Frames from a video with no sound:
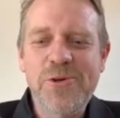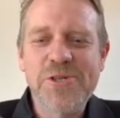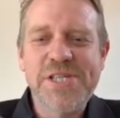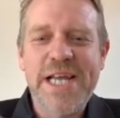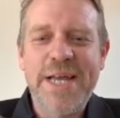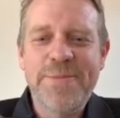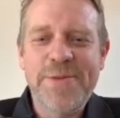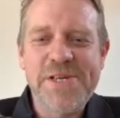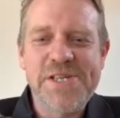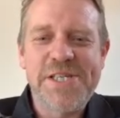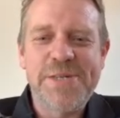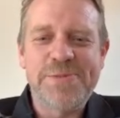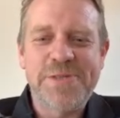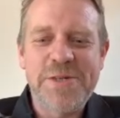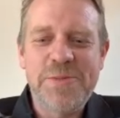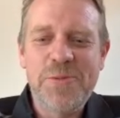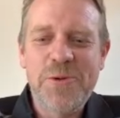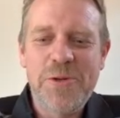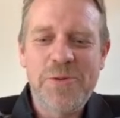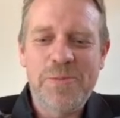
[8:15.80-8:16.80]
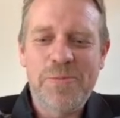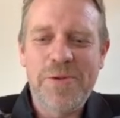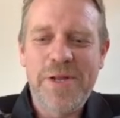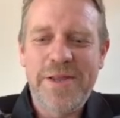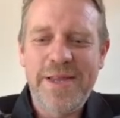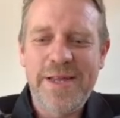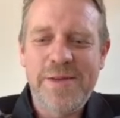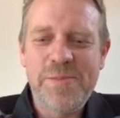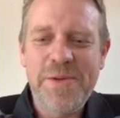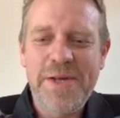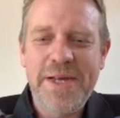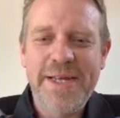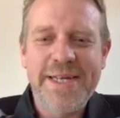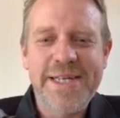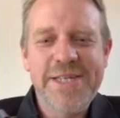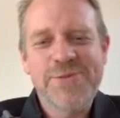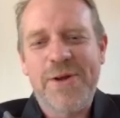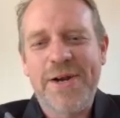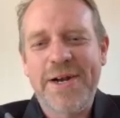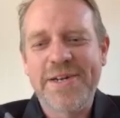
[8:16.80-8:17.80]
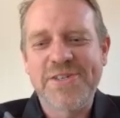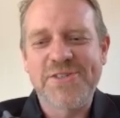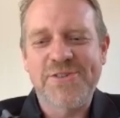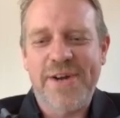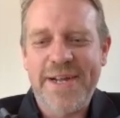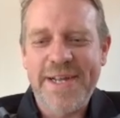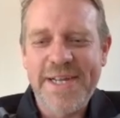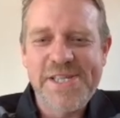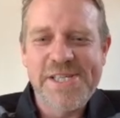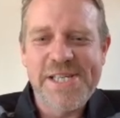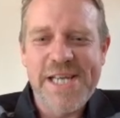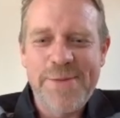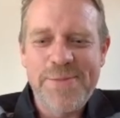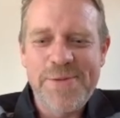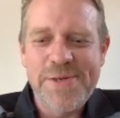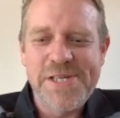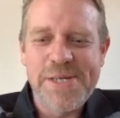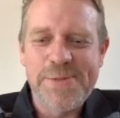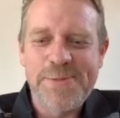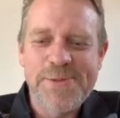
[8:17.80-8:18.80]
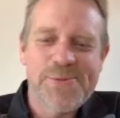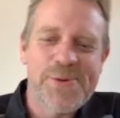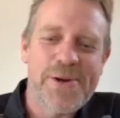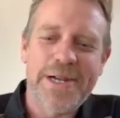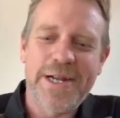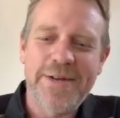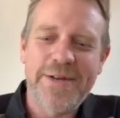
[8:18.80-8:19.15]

championships than, with, than me. He's won an Australian championship as well.